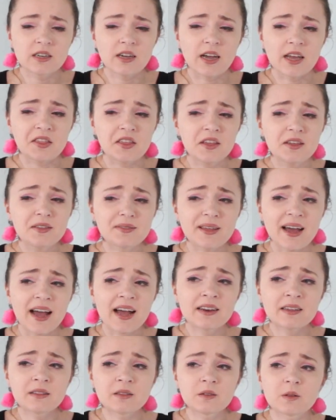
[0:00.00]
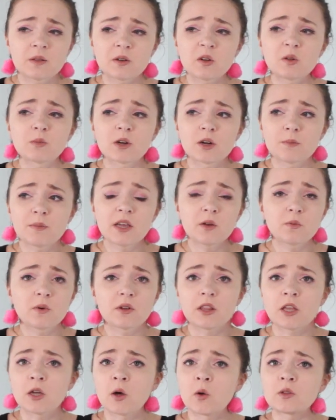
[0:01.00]
I think that and The Little Mermaid were
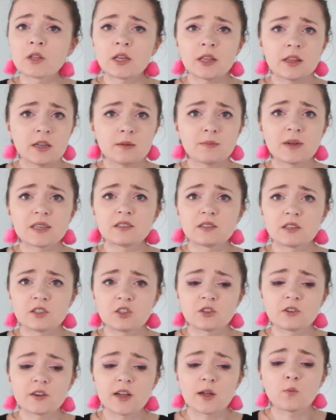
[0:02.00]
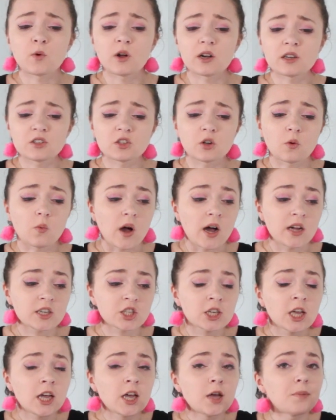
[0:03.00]
the only thing my sister and I wanted to
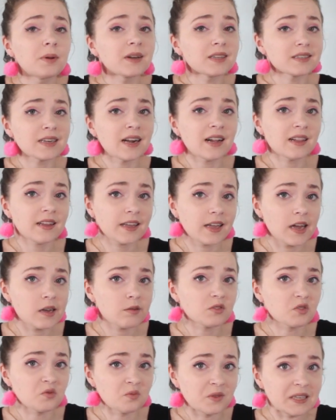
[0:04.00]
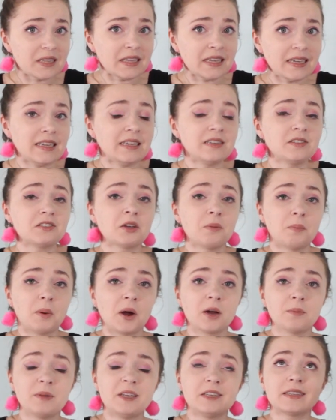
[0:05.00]
watch, but it's not like I was really into
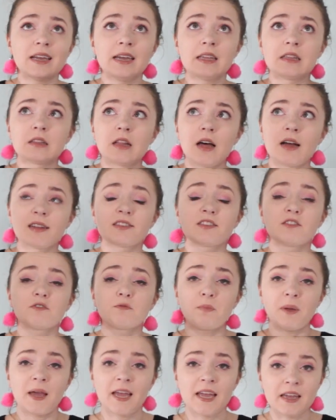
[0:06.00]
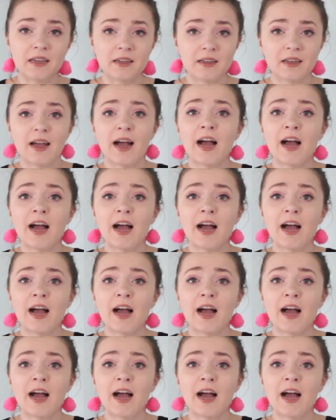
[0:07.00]
Barbies and lots of pink.